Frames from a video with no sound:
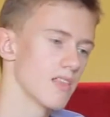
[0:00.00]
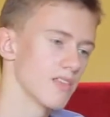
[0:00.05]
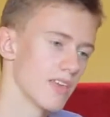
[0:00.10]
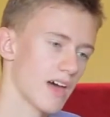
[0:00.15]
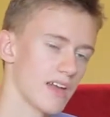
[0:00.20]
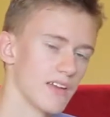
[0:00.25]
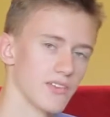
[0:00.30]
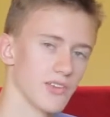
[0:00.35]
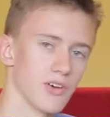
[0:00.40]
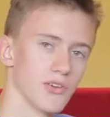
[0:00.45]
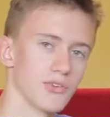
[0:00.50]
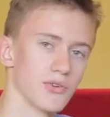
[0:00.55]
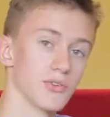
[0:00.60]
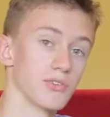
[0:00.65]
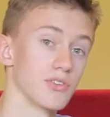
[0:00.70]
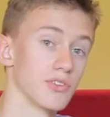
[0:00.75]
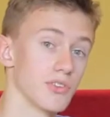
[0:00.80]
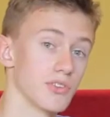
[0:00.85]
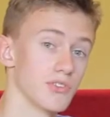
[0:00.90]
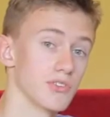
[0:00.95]
That is
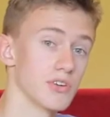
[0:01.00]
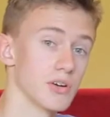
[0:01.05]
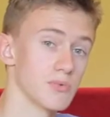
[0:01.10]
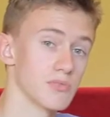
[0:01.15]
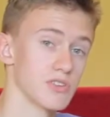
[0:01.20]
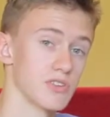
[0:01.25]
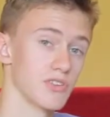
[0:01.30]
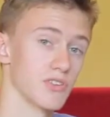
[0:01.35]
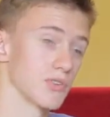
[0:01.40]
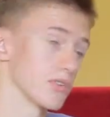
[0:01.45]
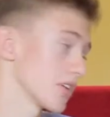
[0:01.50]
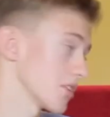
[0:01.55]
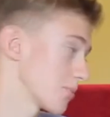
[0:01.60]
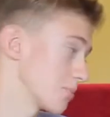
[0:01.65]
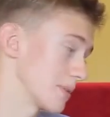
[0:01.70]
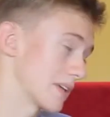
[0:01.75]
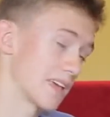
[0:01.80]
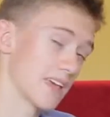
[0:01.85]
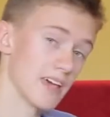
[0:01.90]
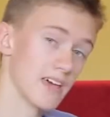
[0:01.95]
also in the description. So
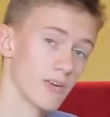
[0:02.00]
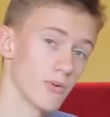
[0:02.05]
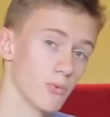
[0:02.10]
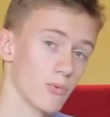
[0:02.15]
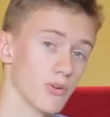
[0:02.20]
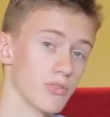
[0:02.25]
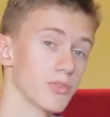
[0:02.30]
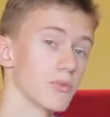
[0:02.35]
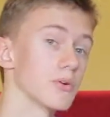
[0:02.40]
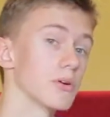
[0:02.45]
let's begin with the